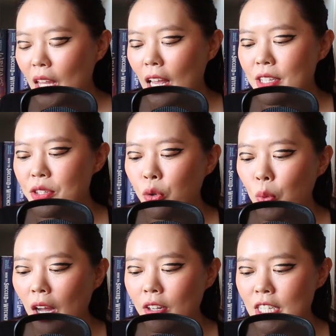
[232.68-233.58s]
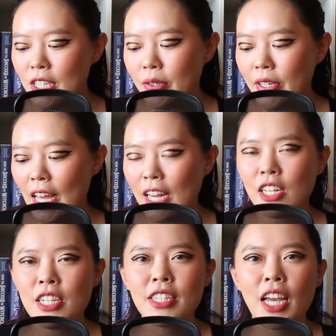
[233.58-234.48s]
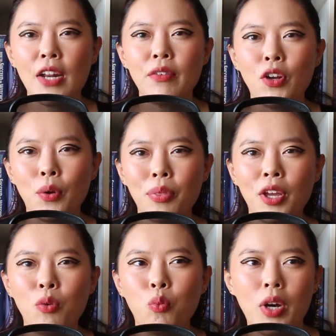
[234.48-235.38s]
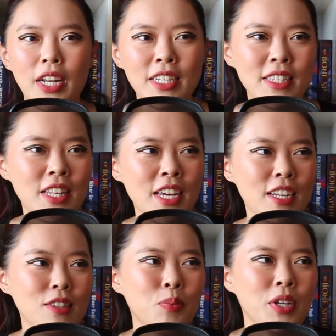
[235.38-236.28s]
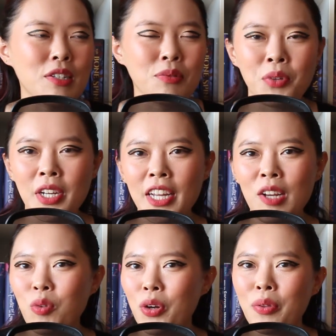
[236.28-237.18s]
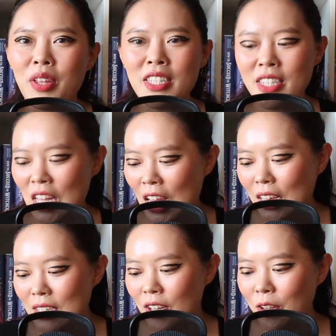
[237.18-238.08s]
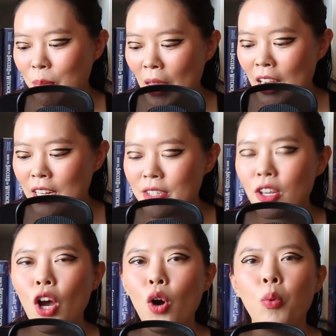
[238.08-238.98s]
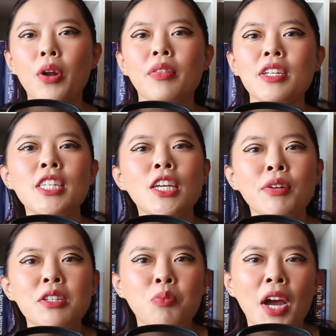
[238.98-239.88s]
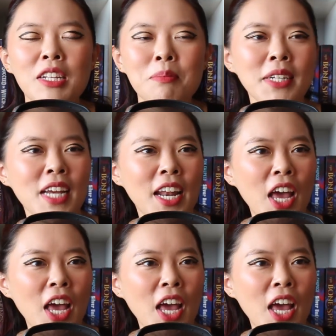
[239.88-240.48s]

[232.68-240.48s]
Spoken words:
And so while she's doing that, she's kind of unearthing, what is this? What is reading? What are these things on the pages? What are the secrets? Why does my dad